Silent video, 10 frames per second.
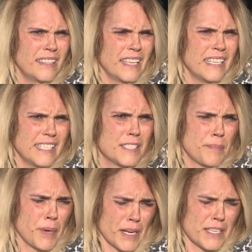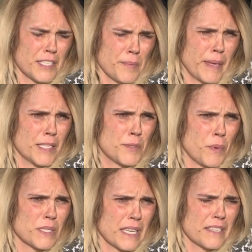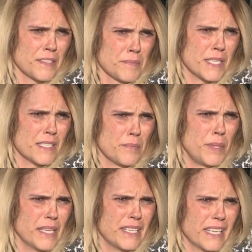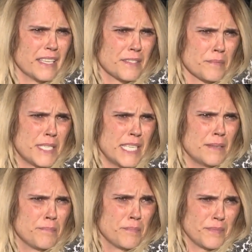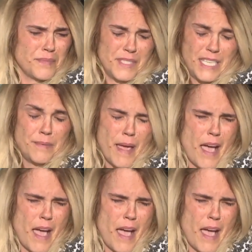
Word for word: They need to participate in sports. It gives them discipline. It gives them team team